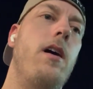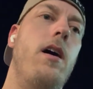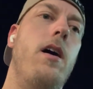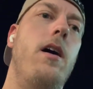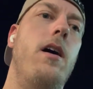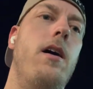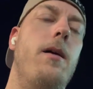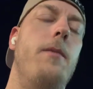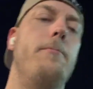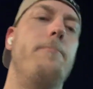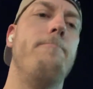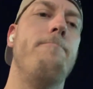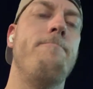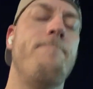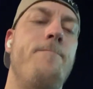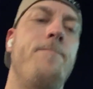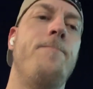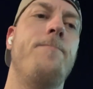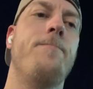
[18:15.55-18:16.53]
We'll
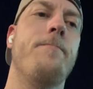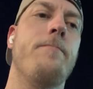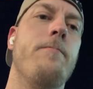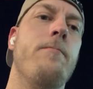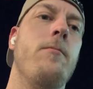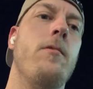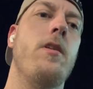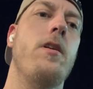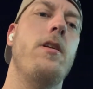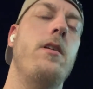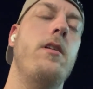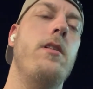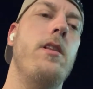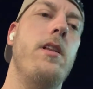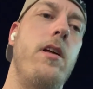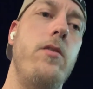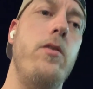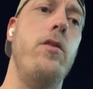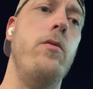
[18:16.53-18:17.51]

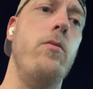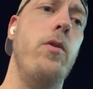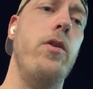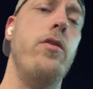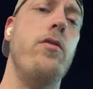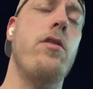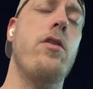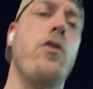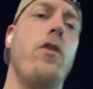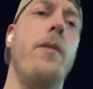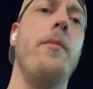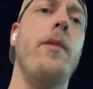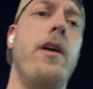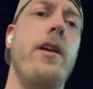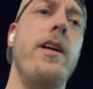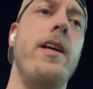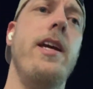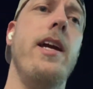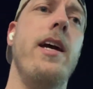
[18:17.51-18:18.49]
use Kareem
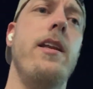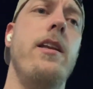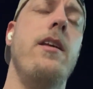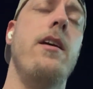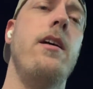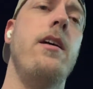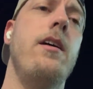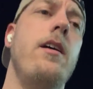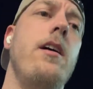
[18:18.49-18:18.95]
Hunt again.